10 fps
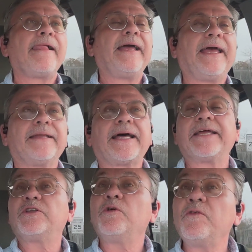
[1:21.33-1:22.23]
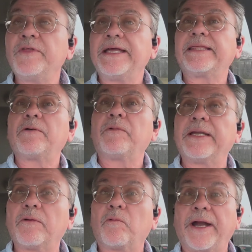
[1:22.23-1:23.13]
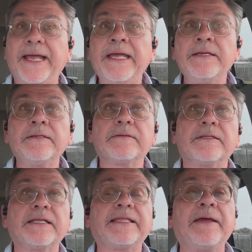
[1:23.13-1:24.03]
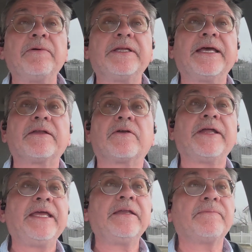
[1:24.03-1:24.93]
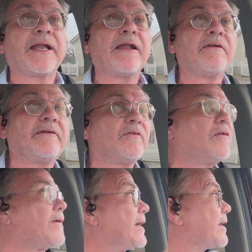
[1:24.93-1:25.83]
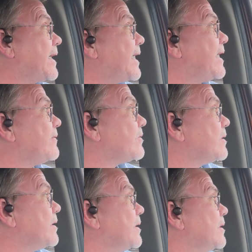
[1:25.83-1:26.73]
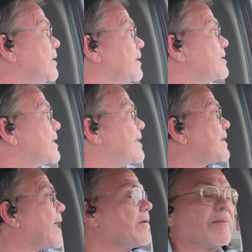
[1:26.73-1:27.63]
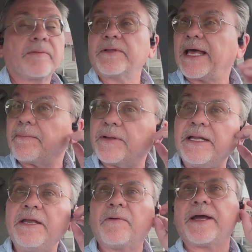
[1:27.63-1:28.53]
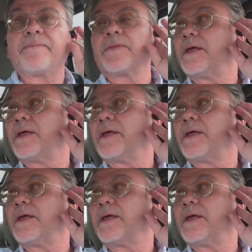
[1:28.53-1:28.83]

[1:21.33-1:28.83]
And I do think that when it rained that they would get green, but I don't even know if I can't even say that I remember that. But anyway,